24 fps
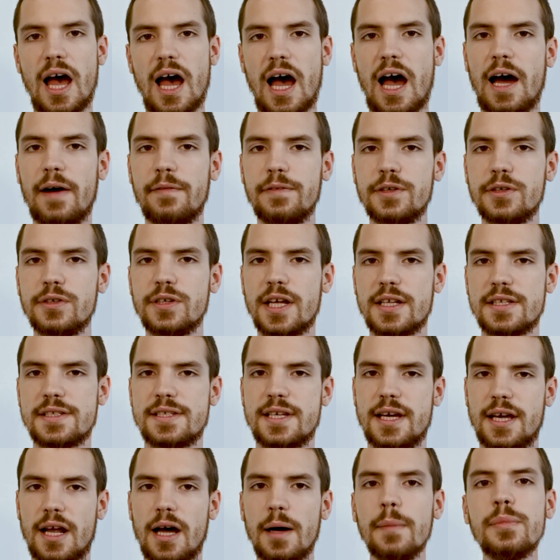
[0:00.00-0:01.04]
After that
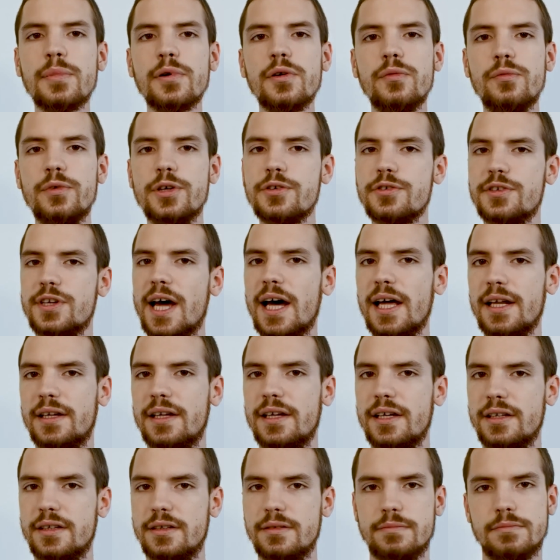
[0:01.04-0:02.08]
setup, we're
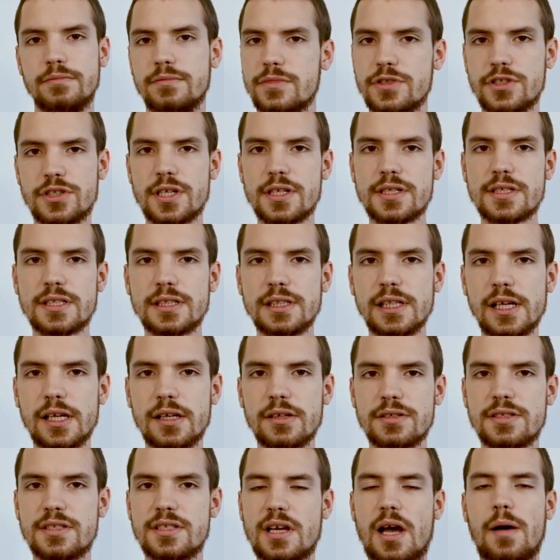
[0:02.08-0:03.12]
done. Just click
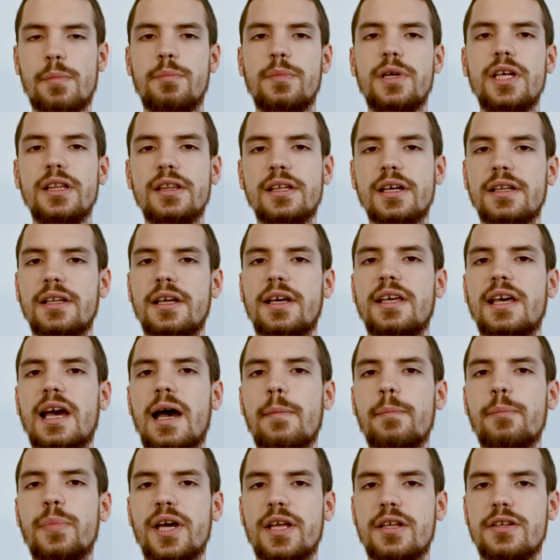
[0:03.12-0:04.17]
on submit and the
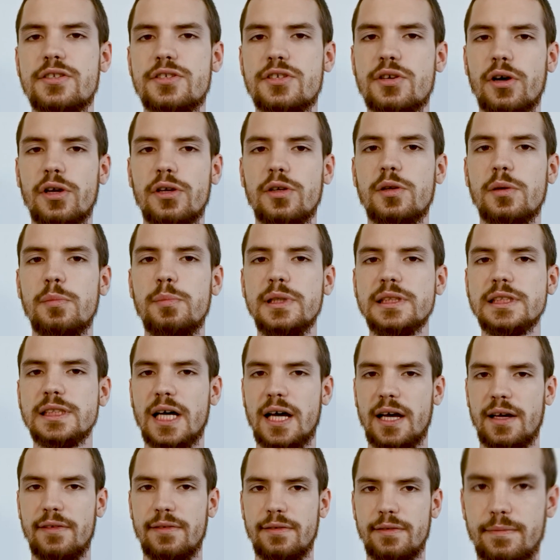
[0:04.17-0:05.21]
campaign is going to be
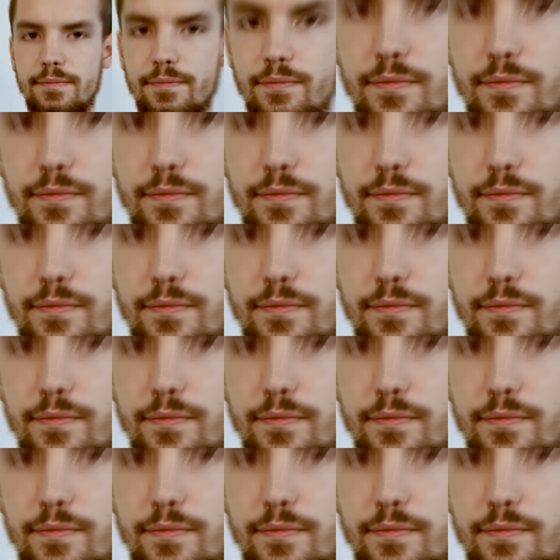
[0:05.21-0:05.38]
live.